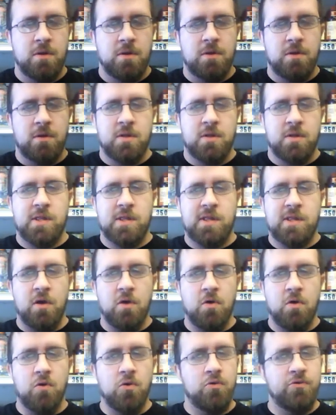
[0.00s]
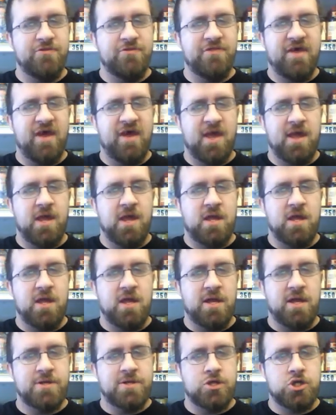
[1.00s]
So they
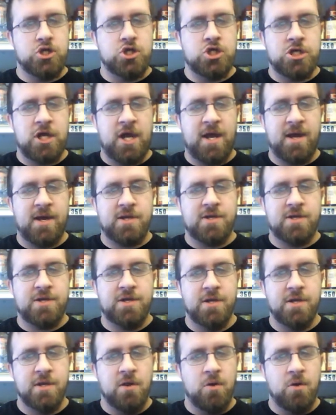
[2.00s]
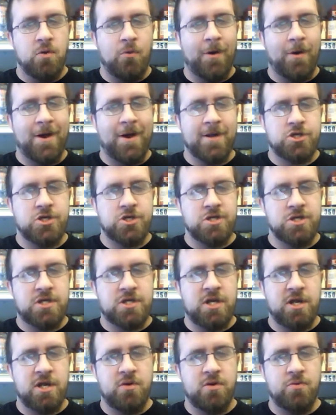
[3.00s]
inject
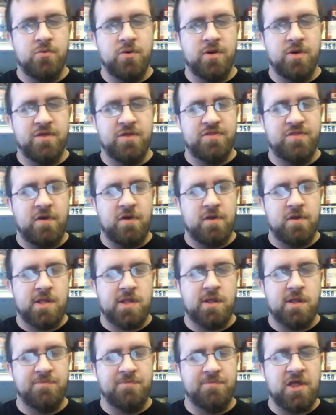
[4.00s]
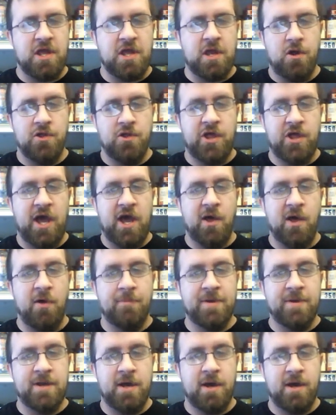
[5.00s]
Washington with something called an
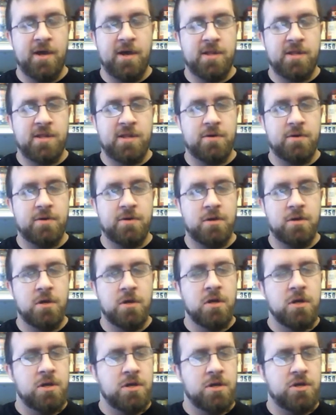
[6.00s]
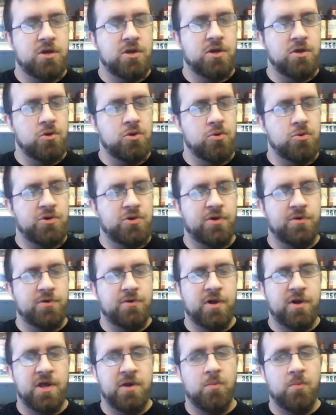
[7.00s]
albinizer to
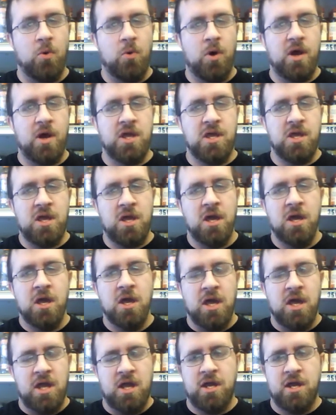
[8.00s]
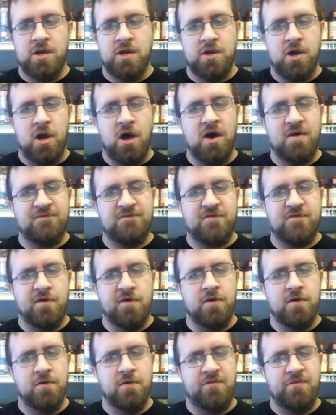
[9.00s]
turn him white, and off to
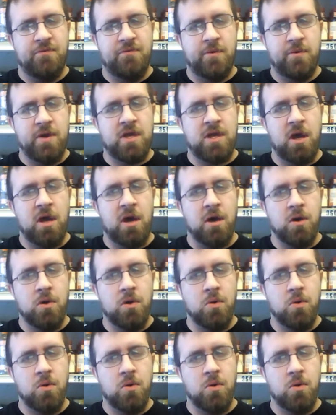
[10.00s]
Earth we go.